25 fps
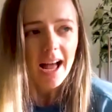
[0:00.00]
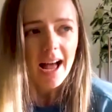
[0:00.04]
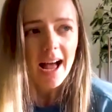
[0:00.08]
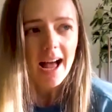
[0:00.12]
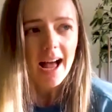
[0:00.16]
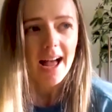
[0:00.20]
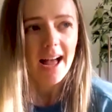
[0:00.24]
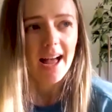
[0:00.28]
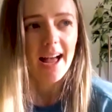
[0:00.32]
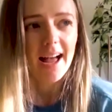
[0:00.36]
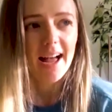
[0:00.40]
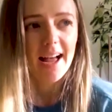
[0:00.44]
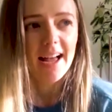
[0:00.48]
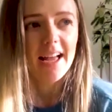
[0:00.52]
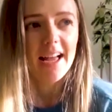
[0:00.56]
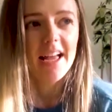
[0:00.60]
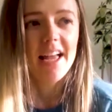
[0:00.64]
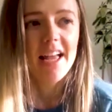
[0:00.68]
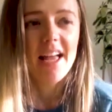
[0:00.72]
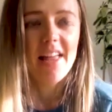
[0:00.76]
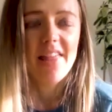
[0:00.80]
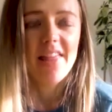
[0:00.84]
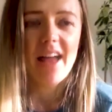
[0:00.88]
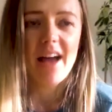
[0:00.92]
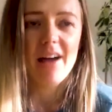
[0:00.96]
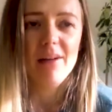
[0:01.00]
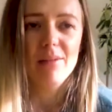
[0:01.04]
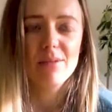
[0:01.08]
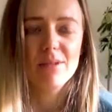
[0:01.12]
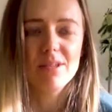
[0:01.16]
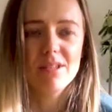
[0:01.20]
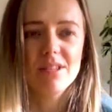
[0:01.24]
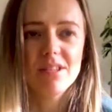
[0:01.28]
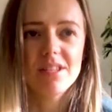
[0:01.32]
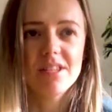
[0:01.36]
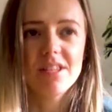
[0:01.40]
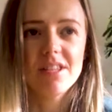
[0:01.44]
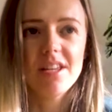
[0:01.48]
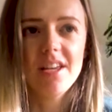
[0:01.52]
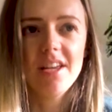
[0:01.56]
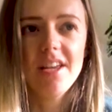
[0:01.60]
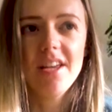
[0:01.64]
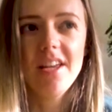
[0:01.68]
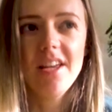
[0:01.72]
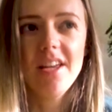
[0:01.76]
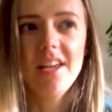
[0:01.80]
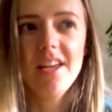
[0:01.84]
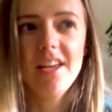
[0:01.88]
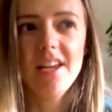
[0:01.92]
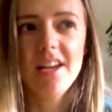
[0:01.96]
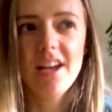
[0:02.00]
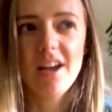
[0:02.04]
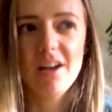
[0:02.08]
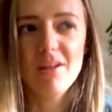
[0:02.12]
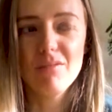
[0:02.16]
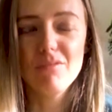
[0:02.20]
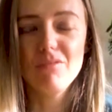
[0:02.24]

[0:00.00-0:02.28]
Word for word: Uh, and that was a